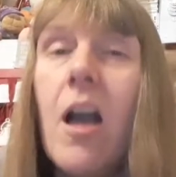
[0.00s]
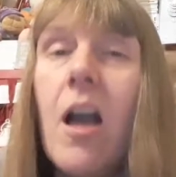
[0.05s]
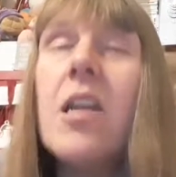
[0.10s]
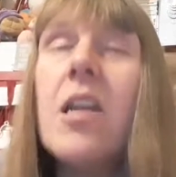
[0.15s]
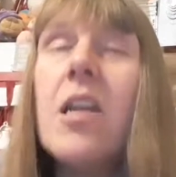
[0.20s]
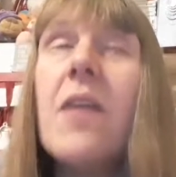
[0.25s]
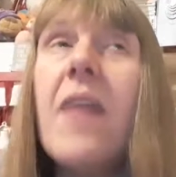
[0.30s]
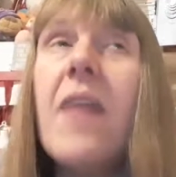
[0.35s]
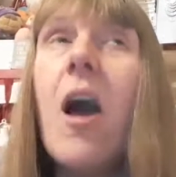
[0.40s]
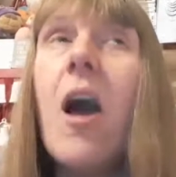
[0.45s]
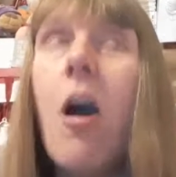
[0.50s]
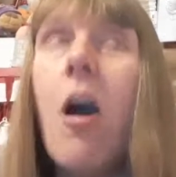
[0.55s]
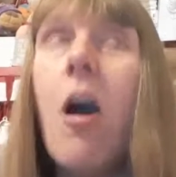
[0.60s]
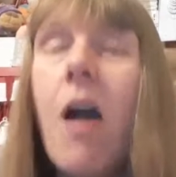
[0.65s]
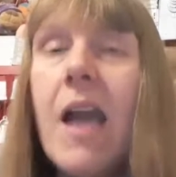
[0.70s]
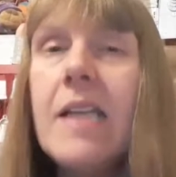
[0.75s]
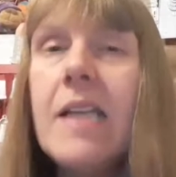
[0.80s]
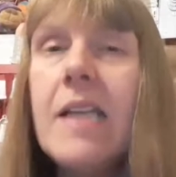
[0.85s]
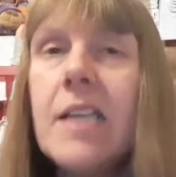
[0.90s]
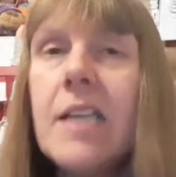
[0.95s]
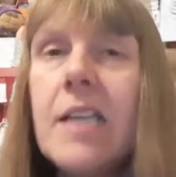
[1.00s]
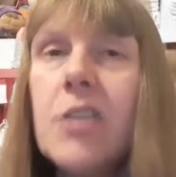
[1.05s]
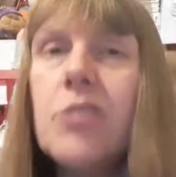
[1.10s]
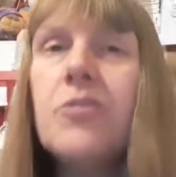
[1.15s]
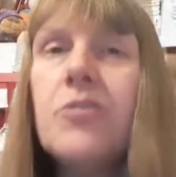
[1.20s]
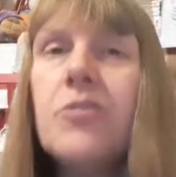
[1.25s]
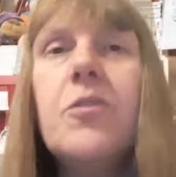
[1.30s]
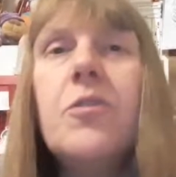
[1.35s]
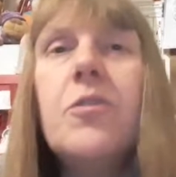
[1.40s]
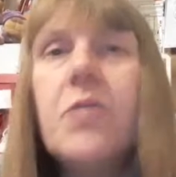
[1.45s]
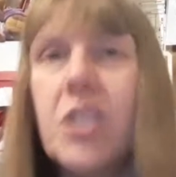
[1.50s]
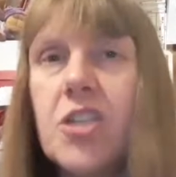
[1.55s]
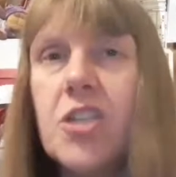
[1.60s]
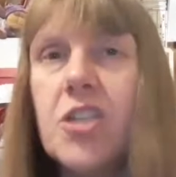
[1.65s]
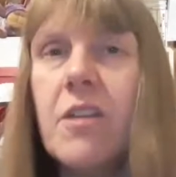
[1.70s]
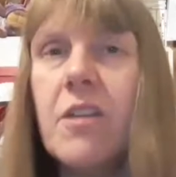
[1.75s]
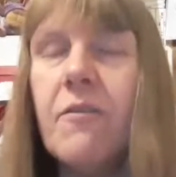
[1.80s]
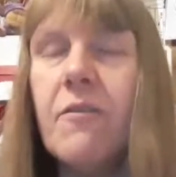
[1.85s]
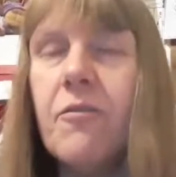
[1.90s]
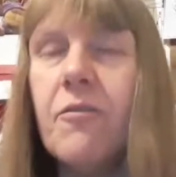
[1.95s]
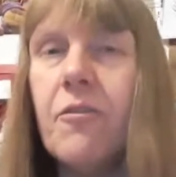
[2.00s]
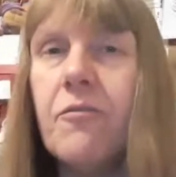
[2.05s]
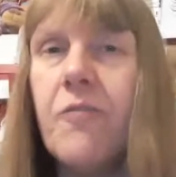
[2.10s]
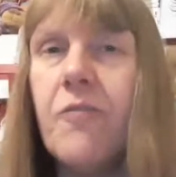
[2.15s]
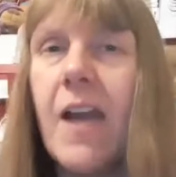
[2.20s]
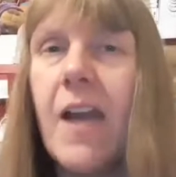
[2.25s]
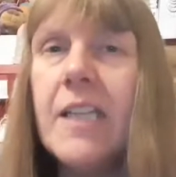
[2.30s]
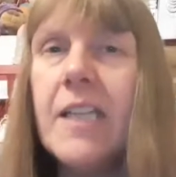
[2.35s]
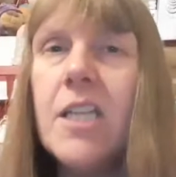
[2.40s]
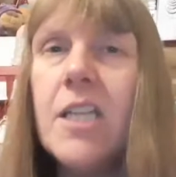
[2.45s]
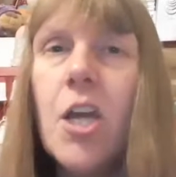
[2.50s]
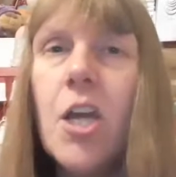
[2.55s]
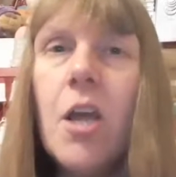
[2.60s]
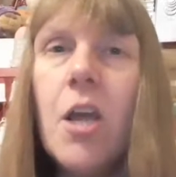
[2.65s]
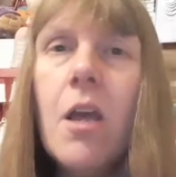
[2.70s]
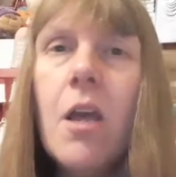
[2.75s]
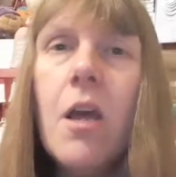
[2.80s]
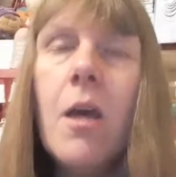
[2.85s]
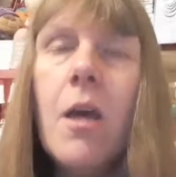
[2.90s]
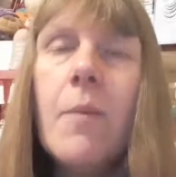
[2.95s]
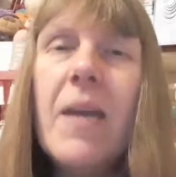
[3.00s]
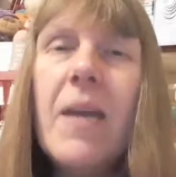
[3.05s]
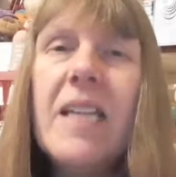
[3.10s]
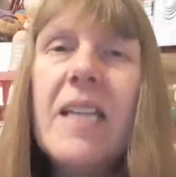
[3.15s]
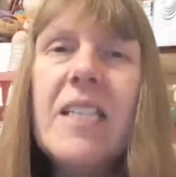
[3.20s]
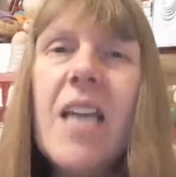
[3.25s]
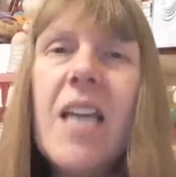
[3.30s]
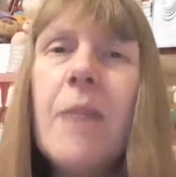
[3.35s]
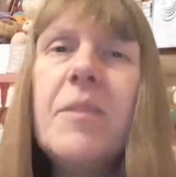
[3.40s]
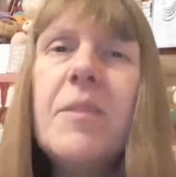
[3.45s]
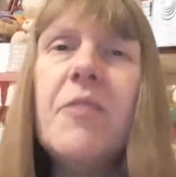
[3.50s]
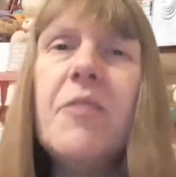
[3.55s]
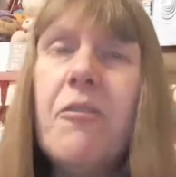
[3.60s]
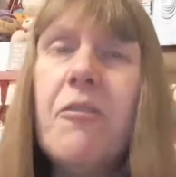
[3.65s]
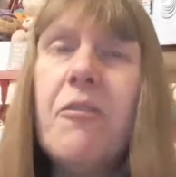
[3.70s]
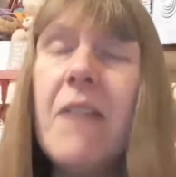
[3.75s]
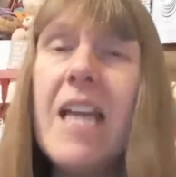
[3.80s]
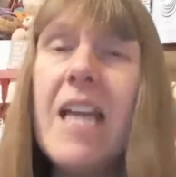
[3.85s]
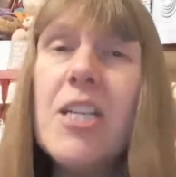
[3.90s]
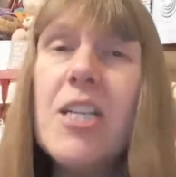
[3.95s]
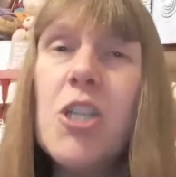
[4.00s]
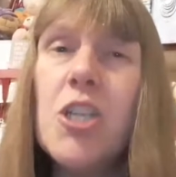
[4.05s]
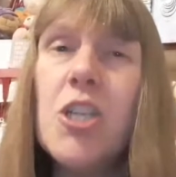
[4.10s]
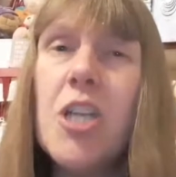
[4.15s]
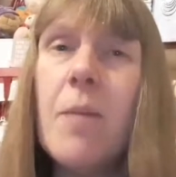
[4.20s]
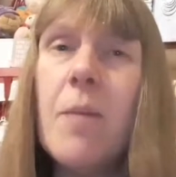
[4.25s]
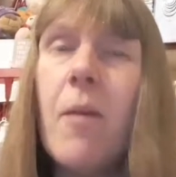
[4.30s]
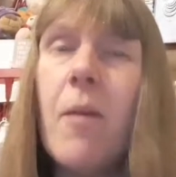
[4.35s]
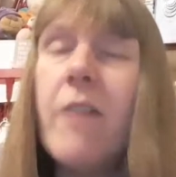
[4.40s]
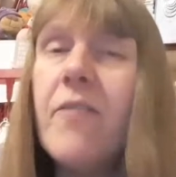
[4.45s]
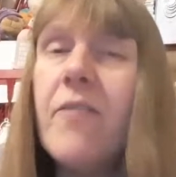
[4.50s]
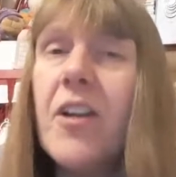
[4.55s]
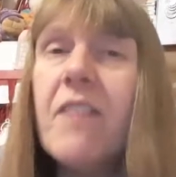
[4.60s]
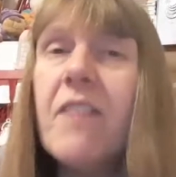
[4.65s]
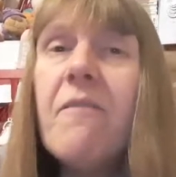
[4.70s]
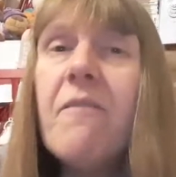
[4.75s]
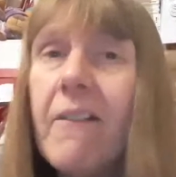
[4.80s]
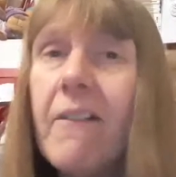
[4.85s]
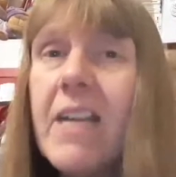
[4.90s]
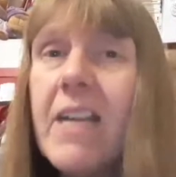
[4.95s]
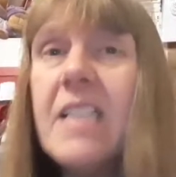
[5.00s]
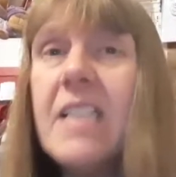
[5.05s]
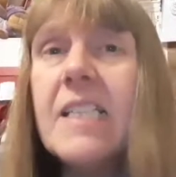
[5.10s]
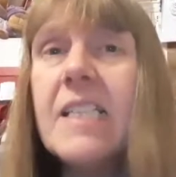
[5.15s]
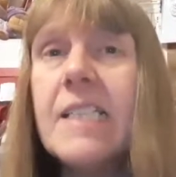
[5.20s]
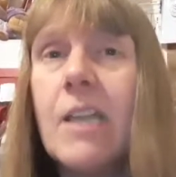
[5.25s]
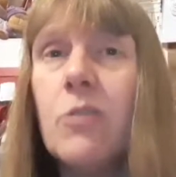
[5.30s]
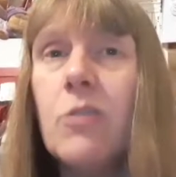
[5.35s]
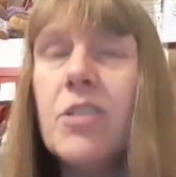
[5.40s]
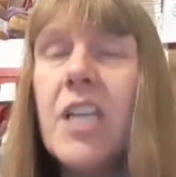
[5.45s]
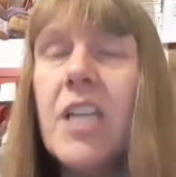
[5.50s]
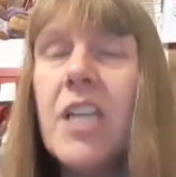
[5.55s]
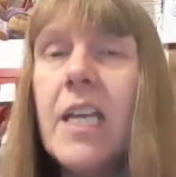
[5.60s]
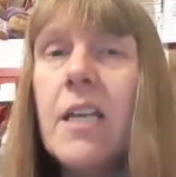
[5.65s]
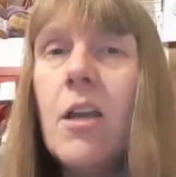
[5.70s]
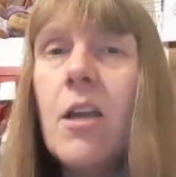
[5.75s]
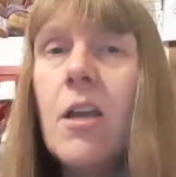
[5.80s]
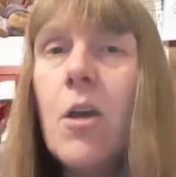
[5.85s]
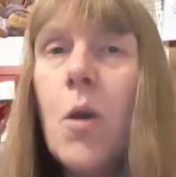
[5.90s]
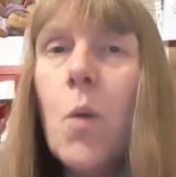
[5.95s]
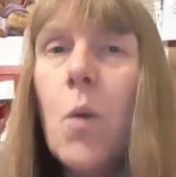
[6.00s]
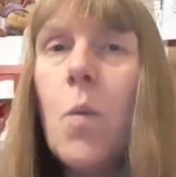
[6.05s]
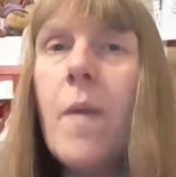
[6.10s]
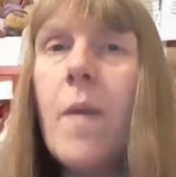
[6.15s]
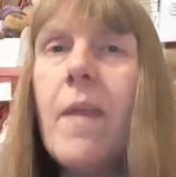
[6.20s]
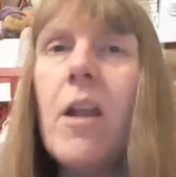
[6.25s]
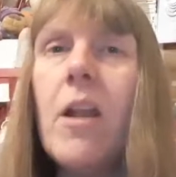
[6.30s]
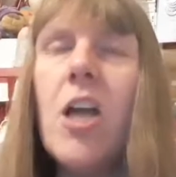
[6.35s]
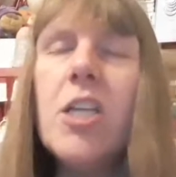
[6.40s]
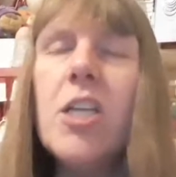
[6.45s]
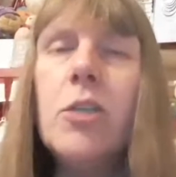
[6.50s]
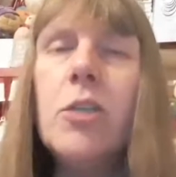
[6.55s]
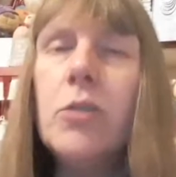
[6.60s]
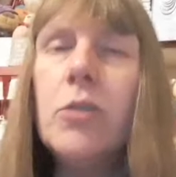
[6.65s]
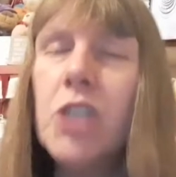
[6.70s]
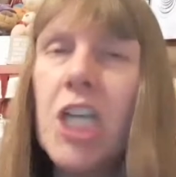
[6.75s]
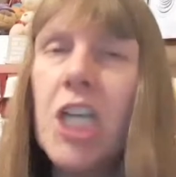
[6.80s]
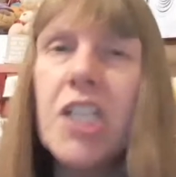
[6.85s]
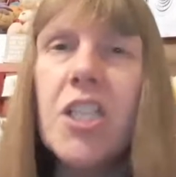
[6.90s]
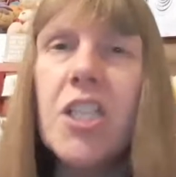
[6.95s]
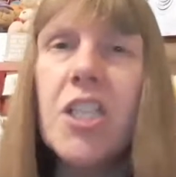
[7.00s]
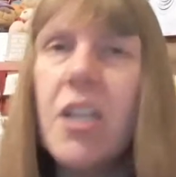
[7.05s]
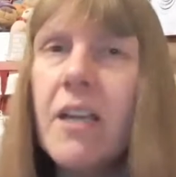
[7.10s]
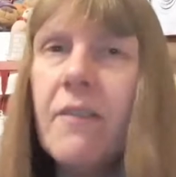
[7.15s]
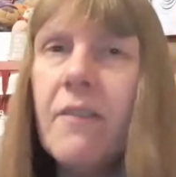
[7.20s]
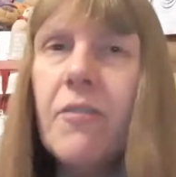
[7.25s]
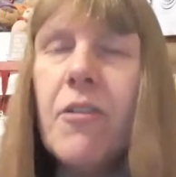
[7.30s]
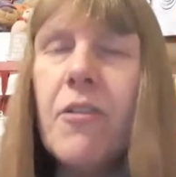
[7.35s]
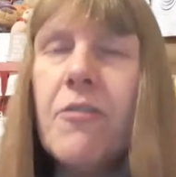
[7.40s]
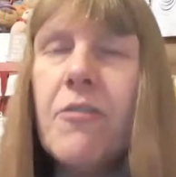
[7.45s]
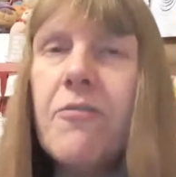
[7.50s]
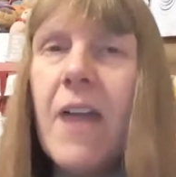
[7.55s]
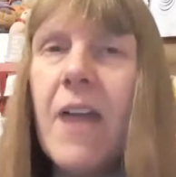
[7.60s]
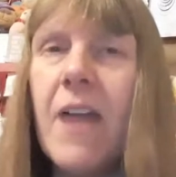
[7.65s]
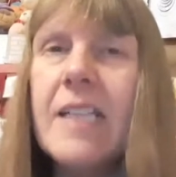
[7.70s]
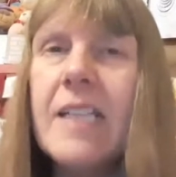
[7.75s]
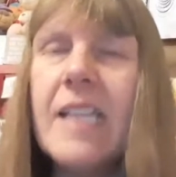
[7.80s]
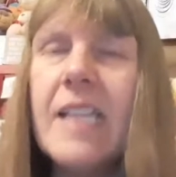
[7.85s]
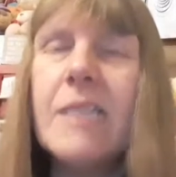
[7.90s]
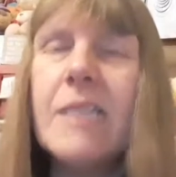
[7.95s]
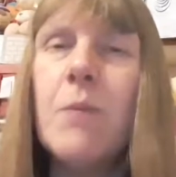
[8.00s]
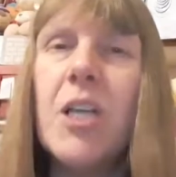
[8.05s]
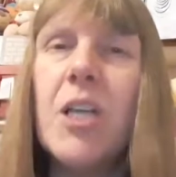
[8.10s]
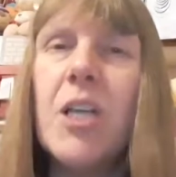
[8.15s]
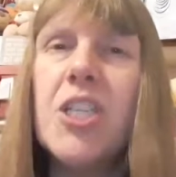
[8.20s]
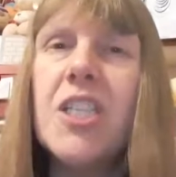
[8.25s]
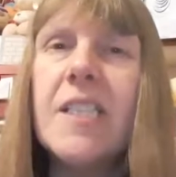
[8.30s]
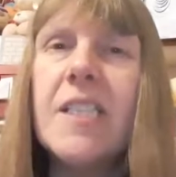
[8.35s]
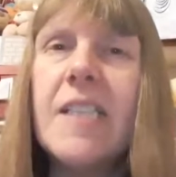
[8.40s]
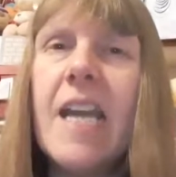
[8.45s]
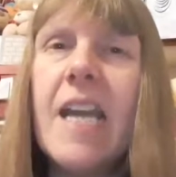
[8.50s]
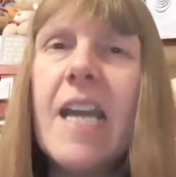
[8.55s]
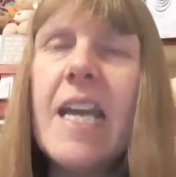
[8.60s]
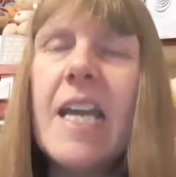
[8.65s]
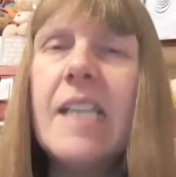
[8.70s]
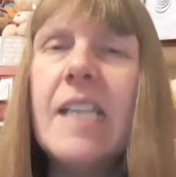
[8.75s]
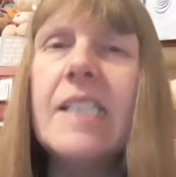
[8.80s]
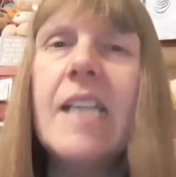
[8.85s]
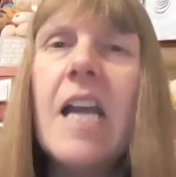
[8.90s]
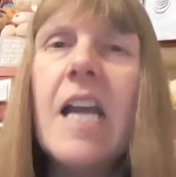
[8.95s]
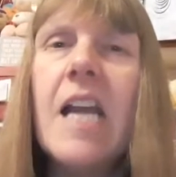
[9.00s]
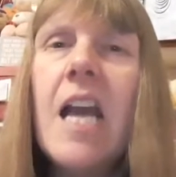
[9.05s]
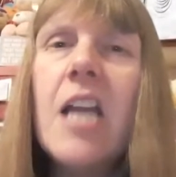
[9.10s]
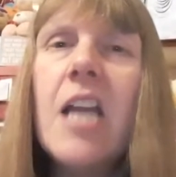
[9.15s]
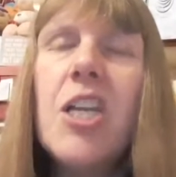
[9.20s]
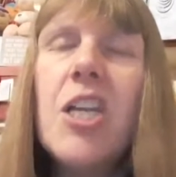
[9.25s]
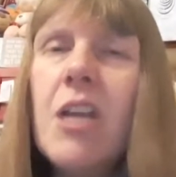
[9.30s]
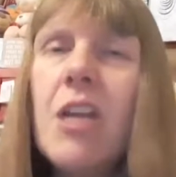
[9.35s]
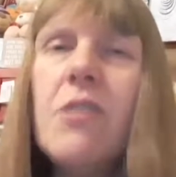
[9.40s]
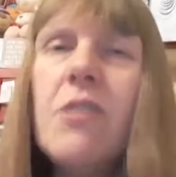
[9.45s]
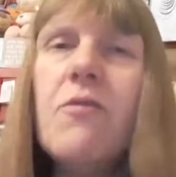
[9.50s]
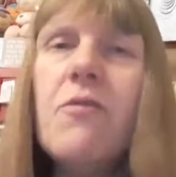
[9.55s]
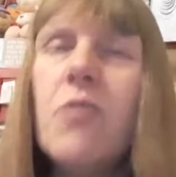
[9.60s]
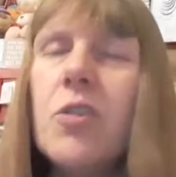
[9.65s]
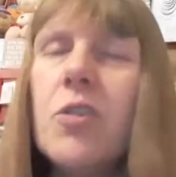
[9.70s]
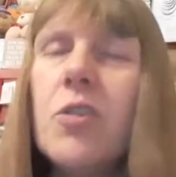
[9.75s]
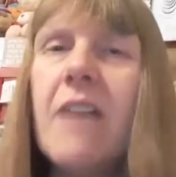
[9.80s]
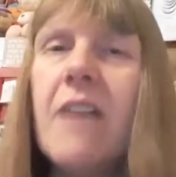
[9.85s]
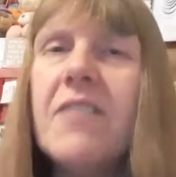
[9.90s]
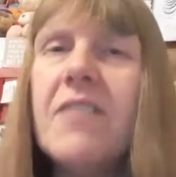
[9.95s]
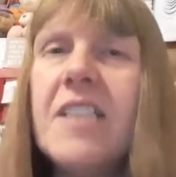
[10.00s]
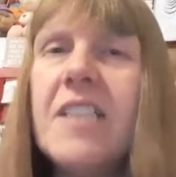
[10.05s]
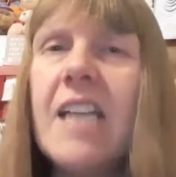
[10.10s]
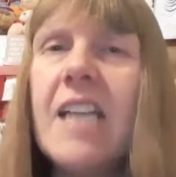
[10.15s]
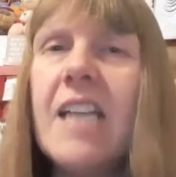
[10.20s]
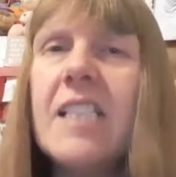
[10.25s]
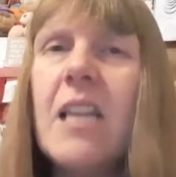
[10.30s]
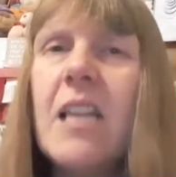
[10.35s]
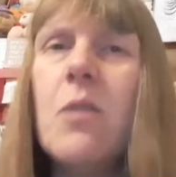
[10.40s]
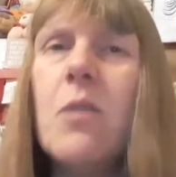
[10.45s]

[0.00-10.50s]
I know there are asexuals who are just looking for a friend, but in terms of a relationship, I find it very insulting when they're like, you're just looking for a friend, as much to say as, you know, you've got to have sex.